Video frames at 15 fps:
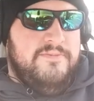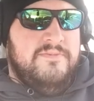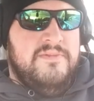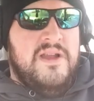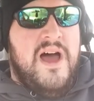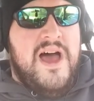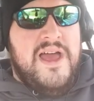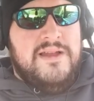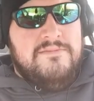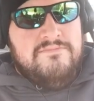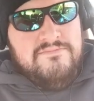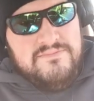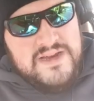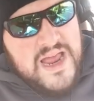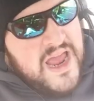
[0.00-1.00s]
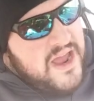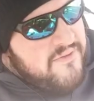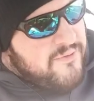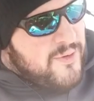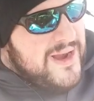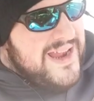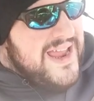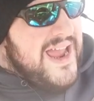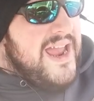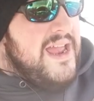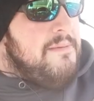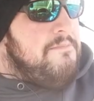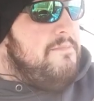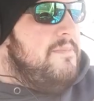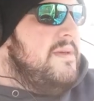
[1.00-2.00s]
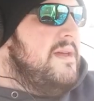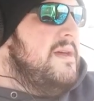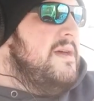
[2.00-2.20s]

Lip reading: Not every game,